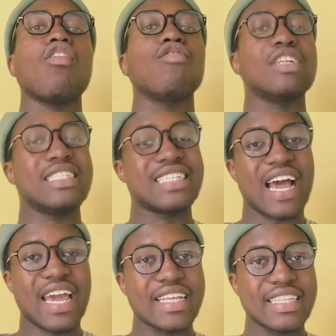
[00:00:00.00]
of
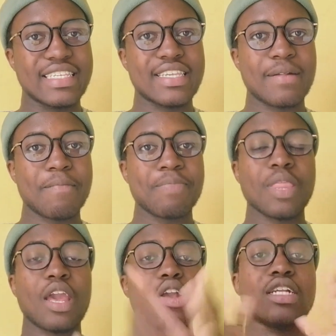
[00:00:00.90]
designs
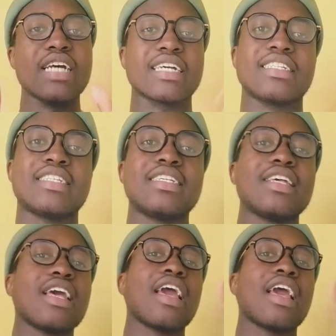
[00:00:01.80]
in just